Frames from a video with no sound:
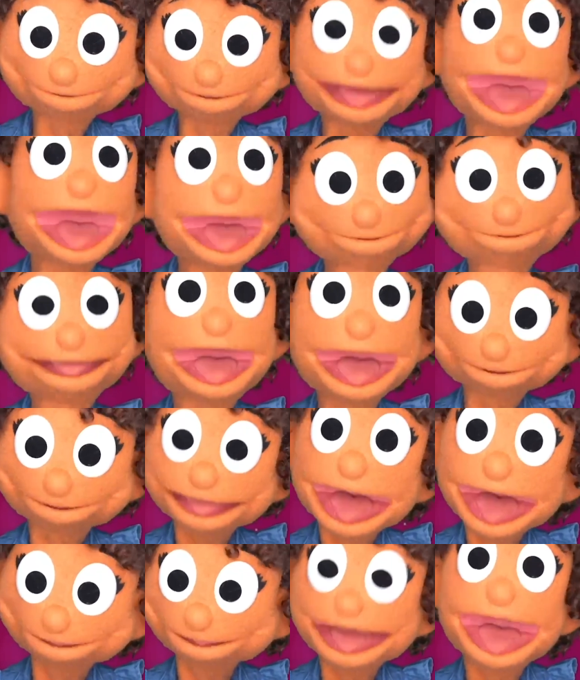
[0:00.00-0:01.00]
I'm sure you
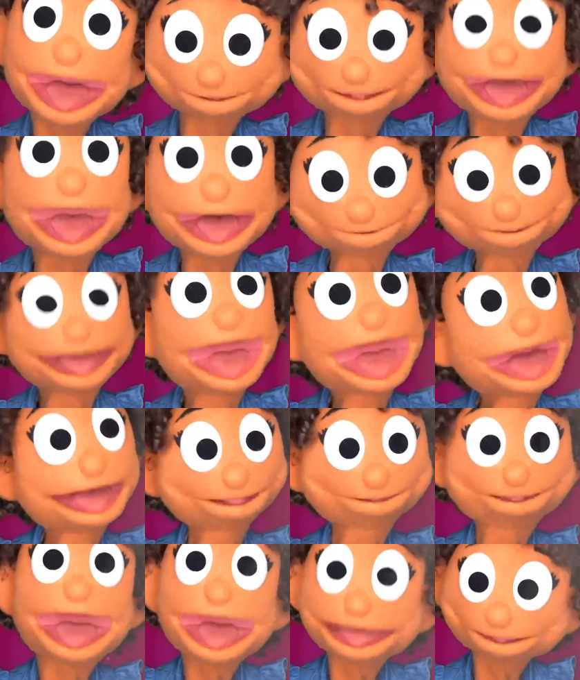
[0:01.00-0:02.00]
can come up with
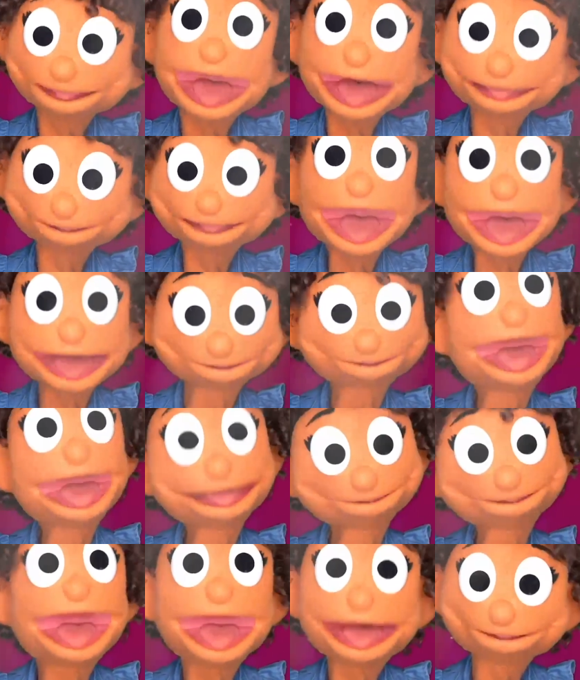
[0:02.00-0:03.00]
lots of more ways to
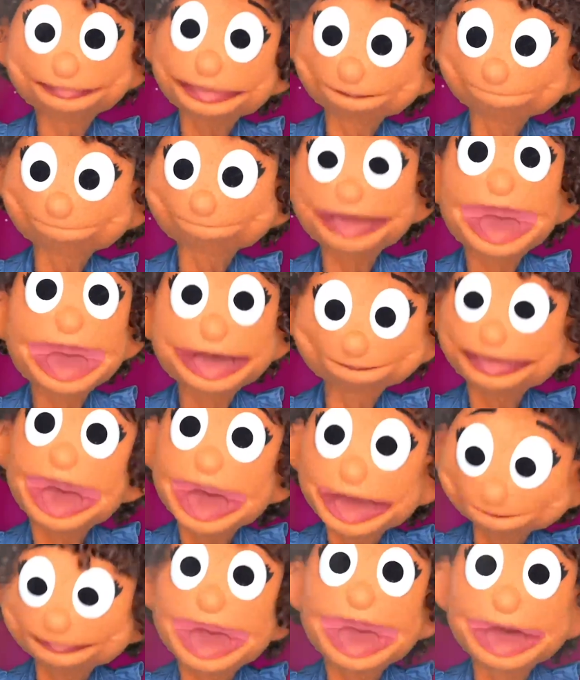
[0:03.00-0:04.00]
show that
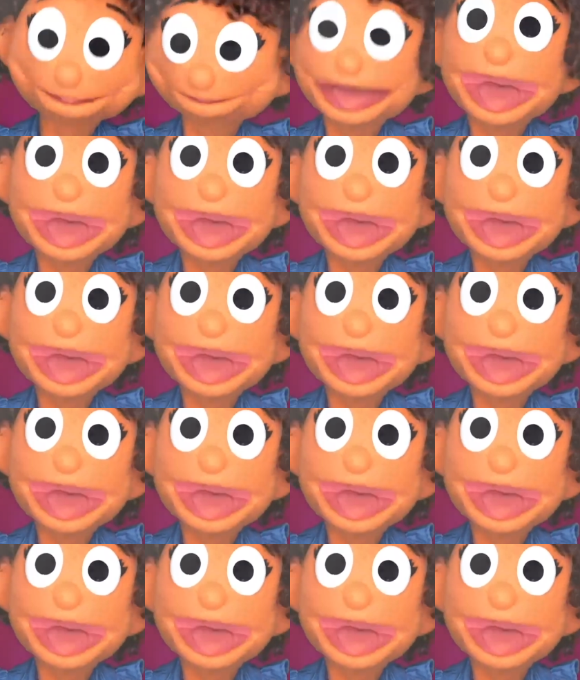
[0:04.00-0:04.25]
we can